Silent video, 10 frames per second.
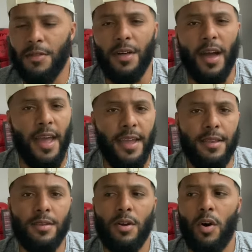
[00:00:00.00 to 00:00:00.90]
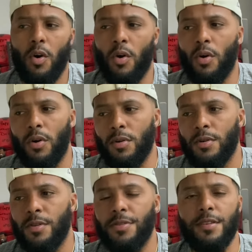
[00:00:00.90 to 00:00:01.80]
the hate or
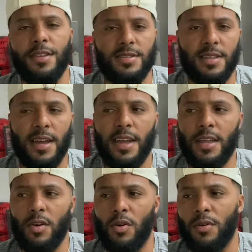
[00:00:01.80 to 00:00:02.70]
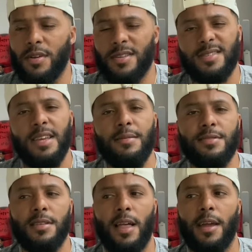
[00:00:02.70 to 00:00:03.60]
the disdain, or it seems
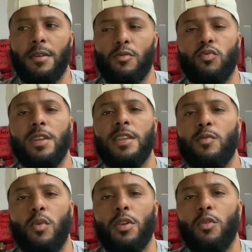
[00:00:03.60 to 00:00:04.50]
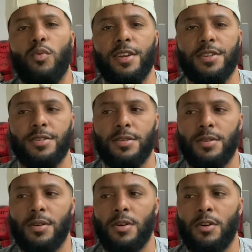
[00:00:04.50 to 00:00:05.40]
to like really want to wish
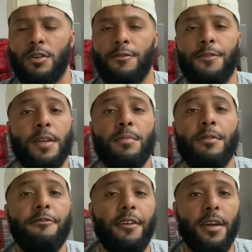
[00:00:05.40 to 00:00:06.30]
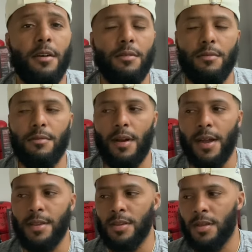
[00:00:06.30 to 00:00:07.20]
for them to fail,
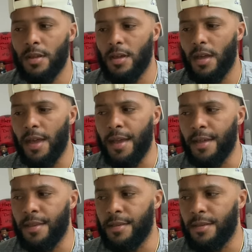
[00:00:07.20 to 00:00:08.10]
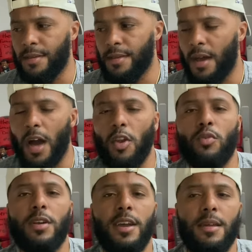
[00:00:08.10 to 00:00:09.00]
right? And I
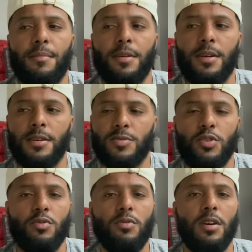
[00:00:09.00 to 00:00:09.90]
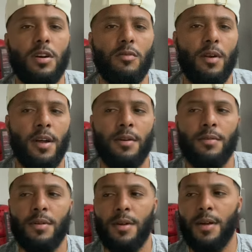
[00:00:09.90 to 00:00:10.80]
don't get it because when you look around,
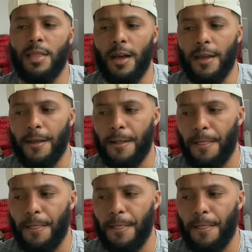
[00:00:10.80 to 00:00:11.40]
like